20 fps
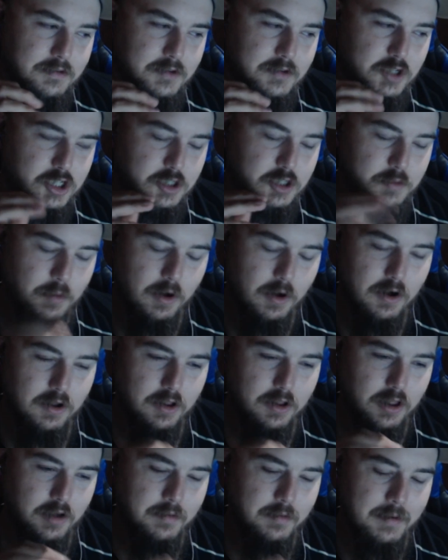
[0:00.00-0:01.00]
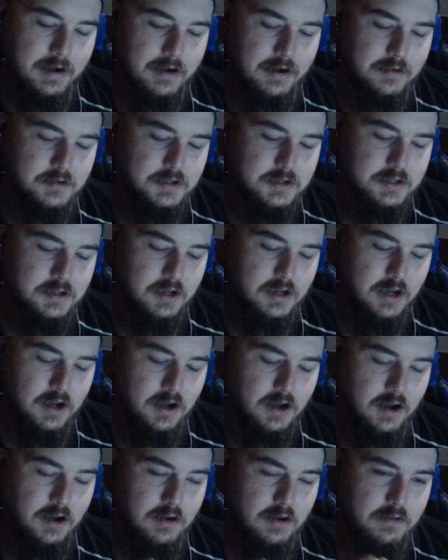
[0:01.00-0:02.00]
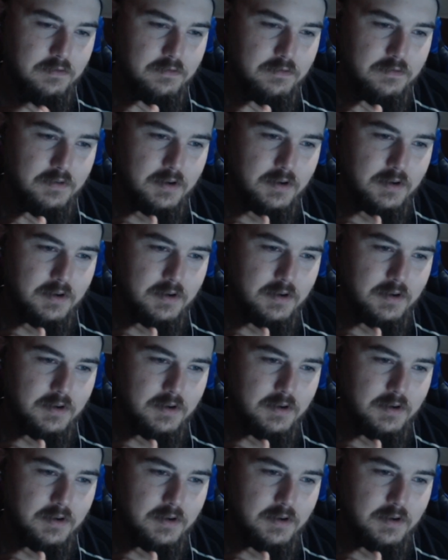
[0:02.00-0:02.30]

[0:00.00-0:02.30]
small amounts of